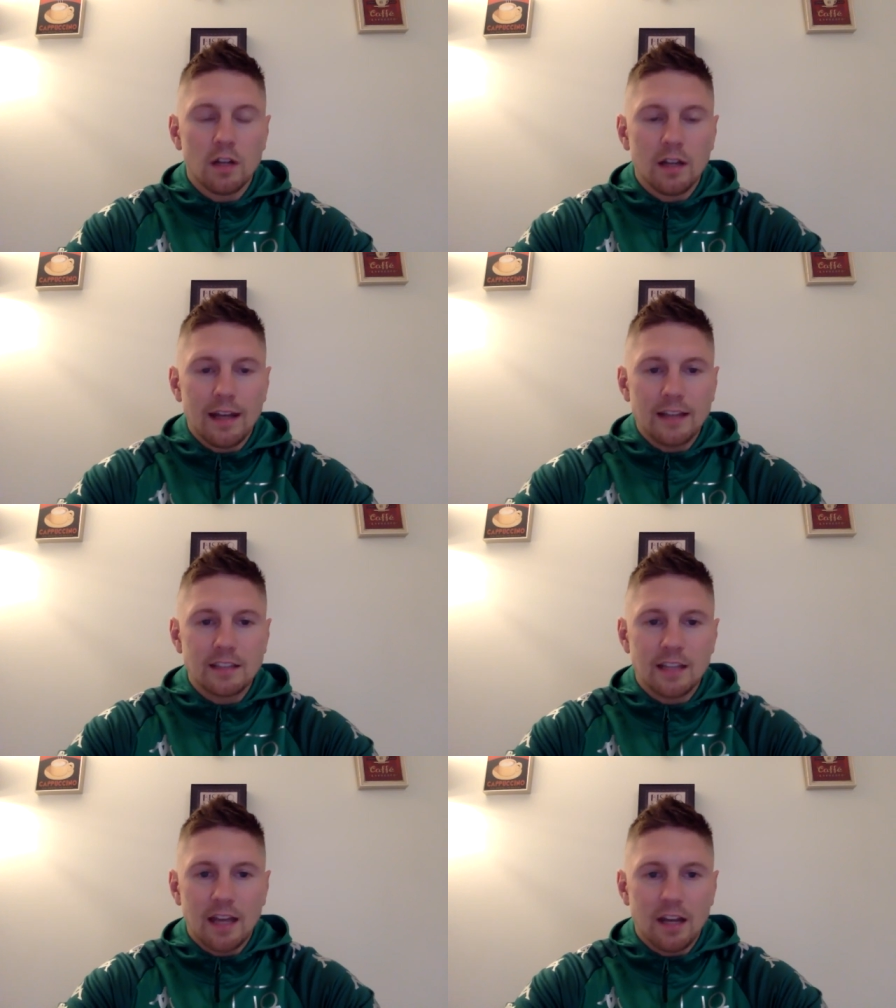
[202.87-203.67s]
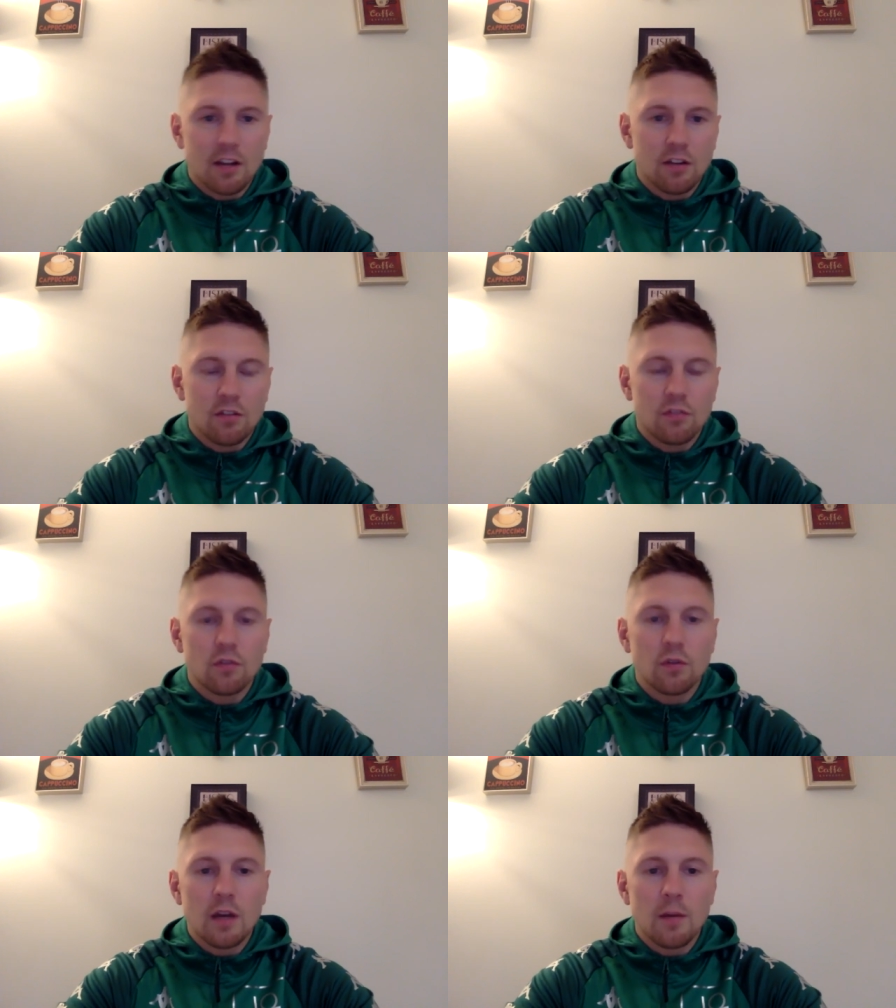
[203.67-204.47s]
likes to kind of
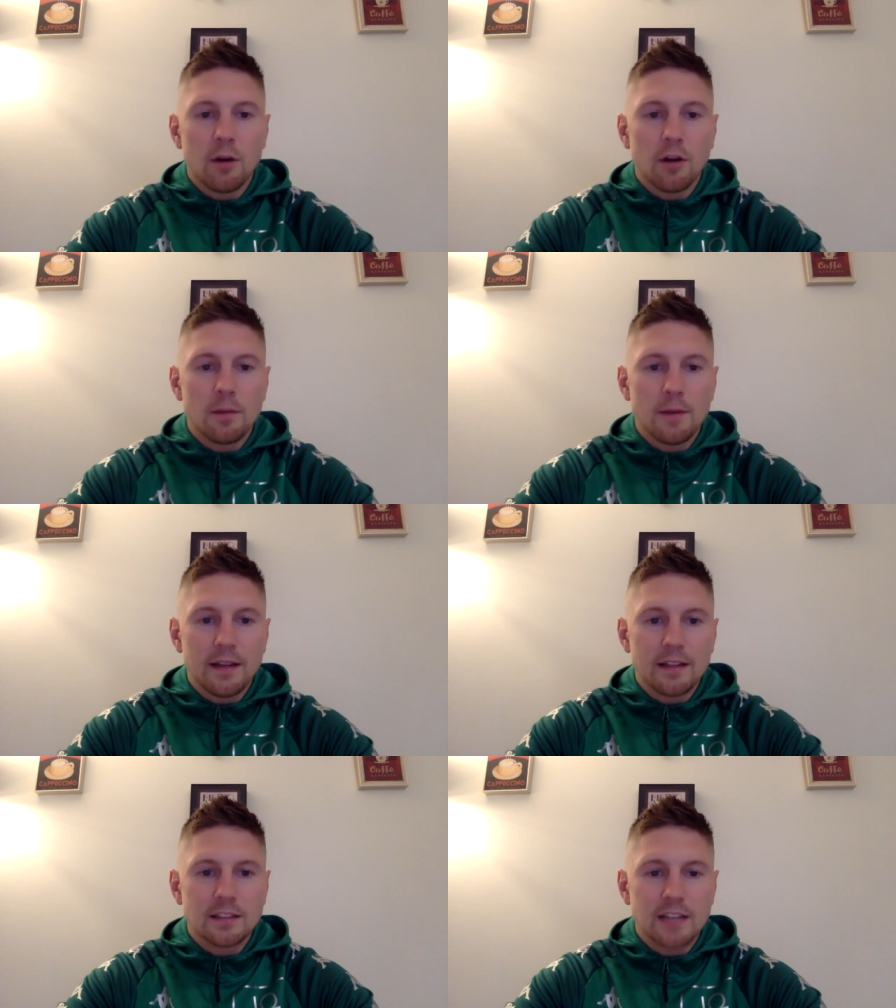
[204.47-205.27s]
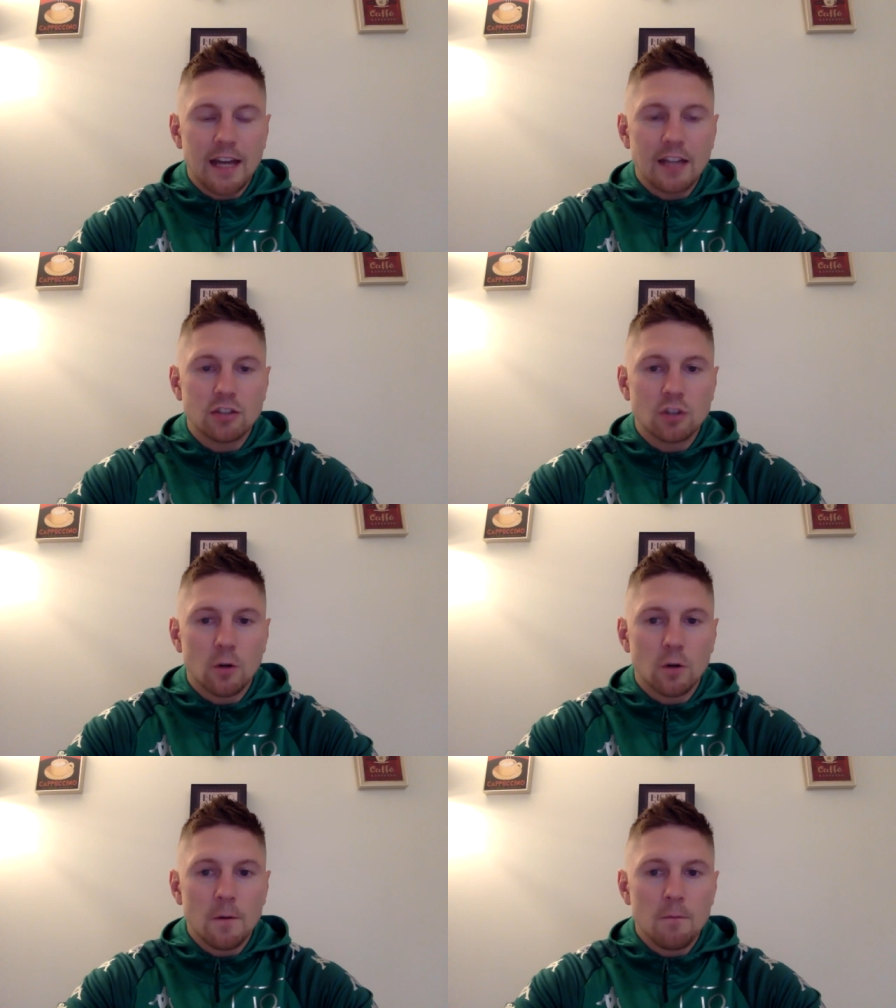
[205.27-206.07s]
throw you about a bit inside. So,